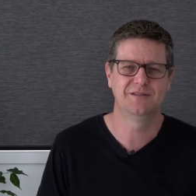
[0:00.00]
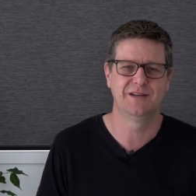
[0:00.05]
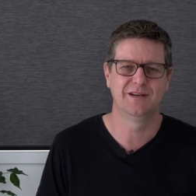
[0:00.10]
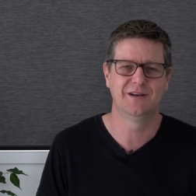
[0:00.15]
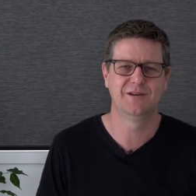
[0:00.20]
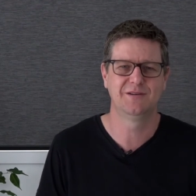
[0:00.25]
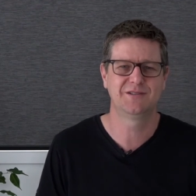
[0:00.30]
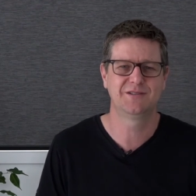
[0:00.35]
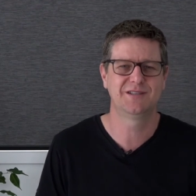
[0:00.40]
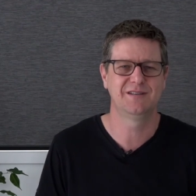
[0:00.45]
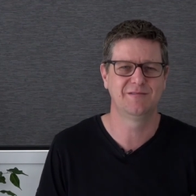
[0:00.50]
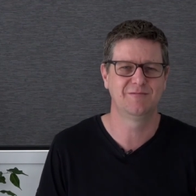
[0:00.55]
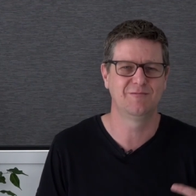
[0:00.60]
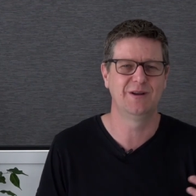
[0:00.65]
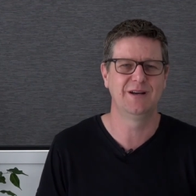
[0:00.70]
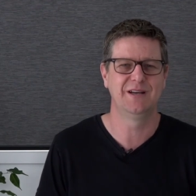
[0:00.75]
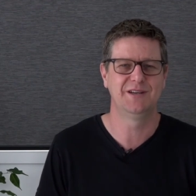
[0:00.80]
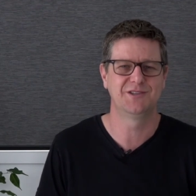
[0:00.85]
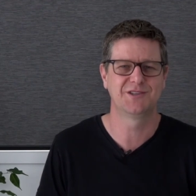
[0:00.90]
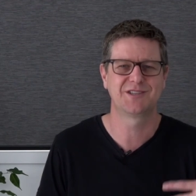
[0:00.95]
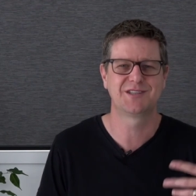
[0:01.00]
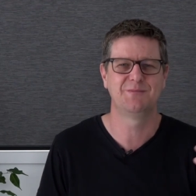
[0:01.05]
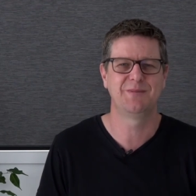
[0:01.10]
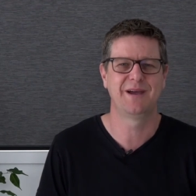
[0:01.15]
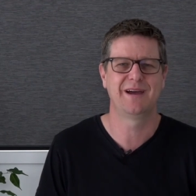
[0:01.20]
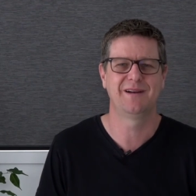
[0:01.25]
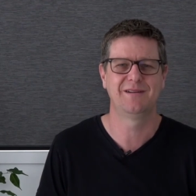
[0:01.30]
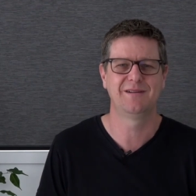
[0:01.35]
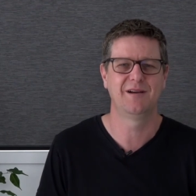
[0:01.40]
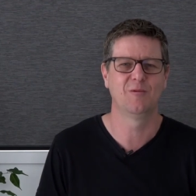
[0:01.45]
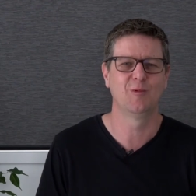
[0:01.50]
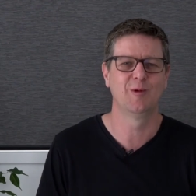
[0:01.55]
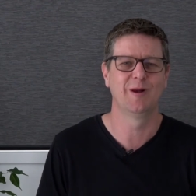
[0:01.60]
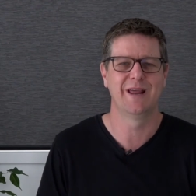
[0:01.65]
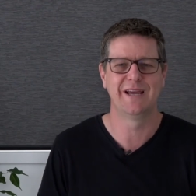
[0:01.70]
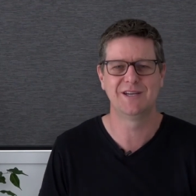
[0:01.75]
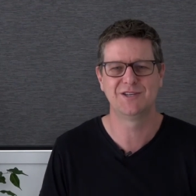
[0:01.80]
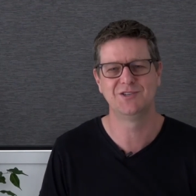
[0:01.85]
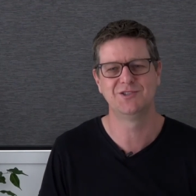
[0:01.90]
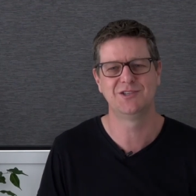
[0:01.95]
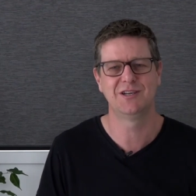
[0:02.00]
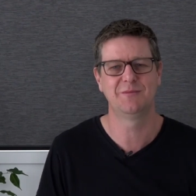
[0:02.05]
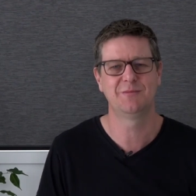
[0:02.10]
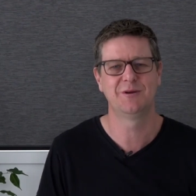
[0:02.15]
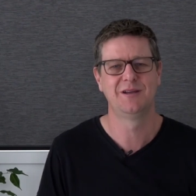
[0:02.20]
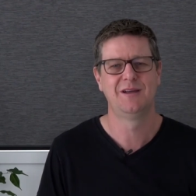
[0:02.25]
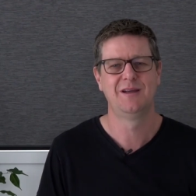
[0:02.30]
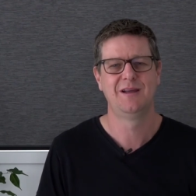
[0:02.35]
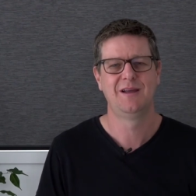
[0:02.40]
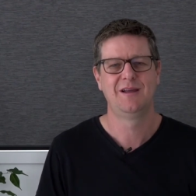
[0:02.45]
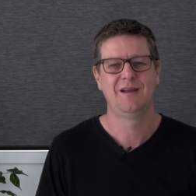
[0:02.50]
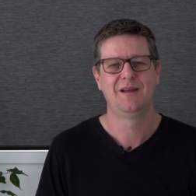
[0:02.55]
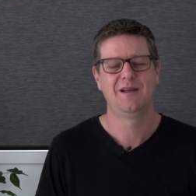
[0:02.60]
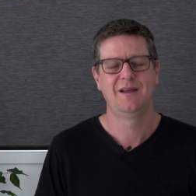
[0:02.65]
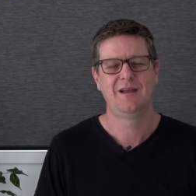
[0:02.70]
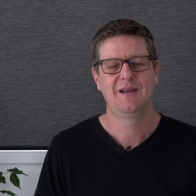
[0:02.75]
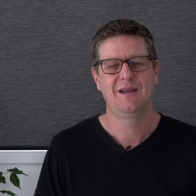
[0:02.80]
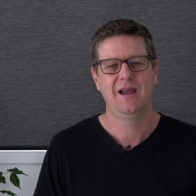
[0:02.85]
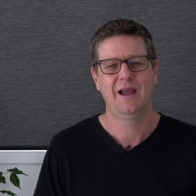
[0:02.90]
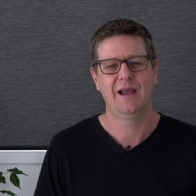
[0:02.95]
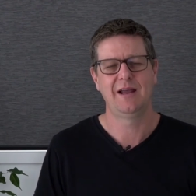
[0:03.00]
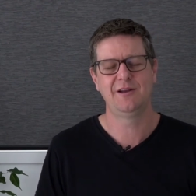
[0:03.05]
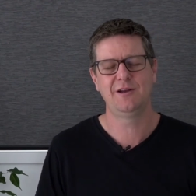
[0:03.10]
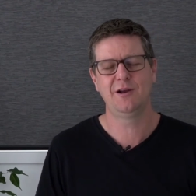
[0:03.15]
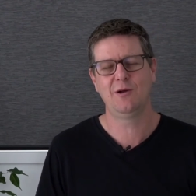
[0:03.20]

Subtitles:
You know, isn't it really just about a relationship? And you know,